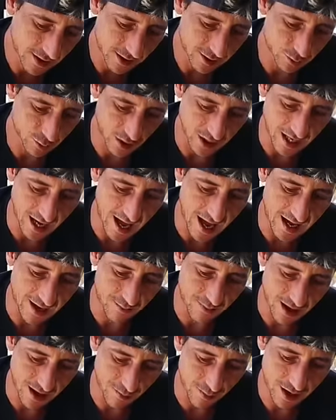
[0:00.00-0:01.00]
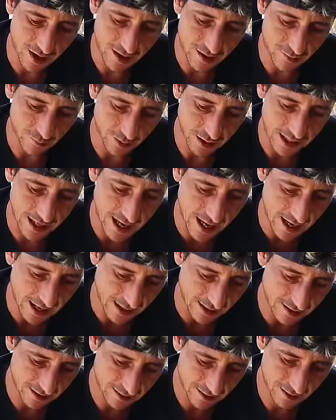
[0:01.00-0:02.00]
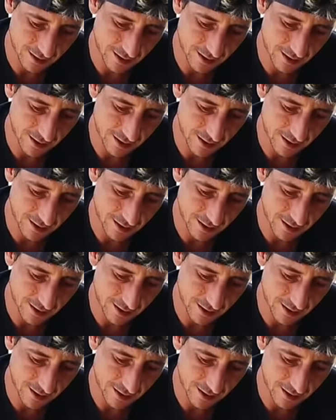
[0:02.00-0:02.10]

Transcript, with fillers: Because we got it, baby. We got it.